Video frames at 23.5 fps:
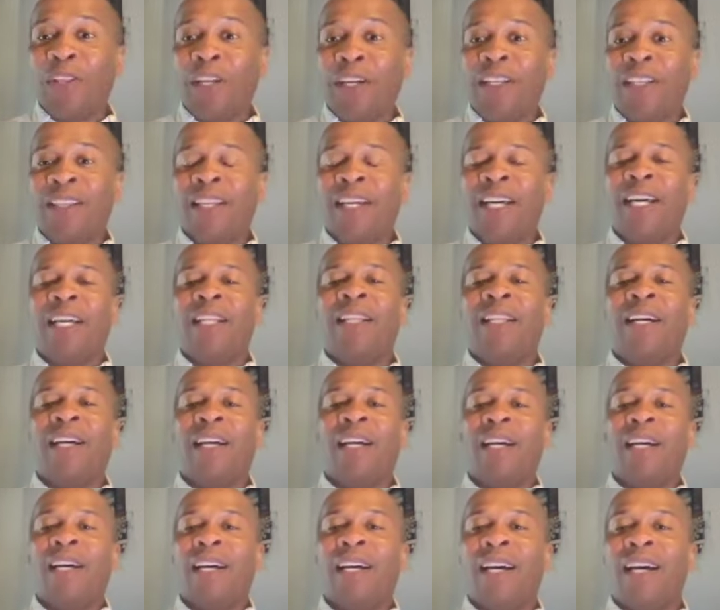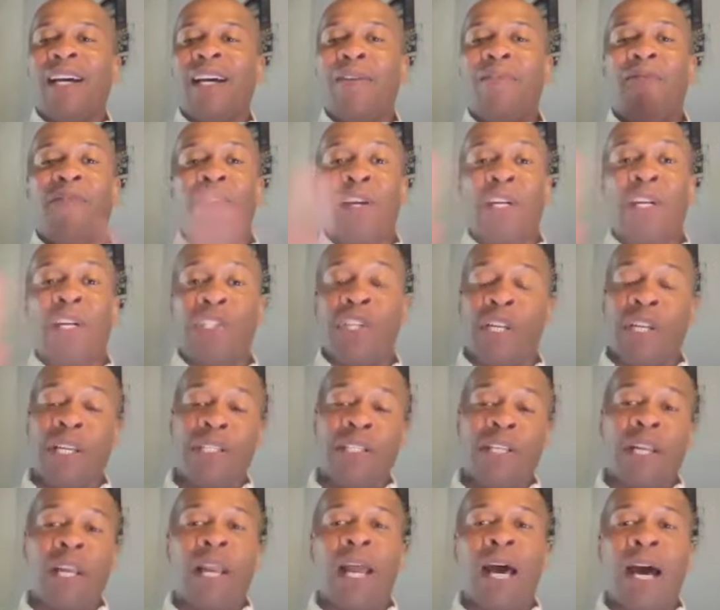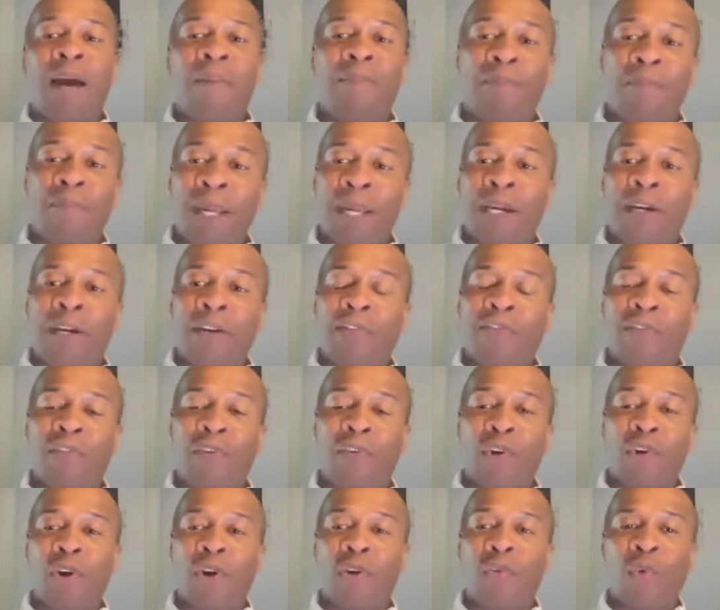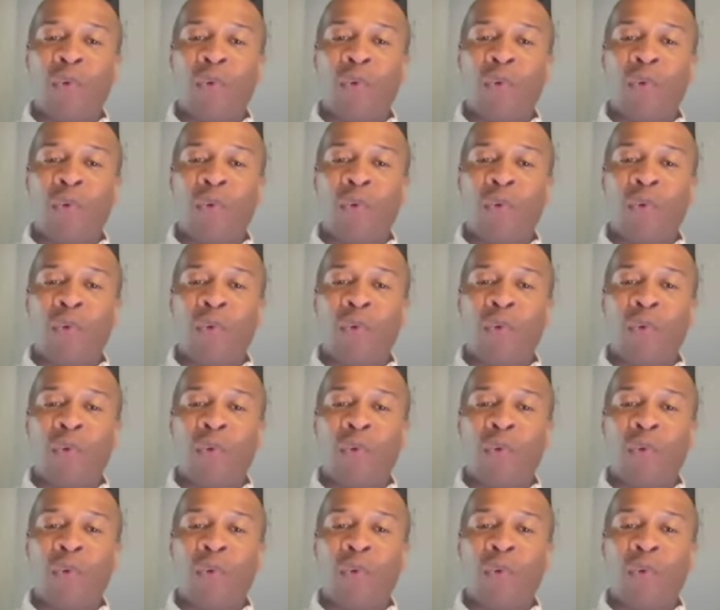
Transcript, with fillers: The the the uh, vision is a lot bigger for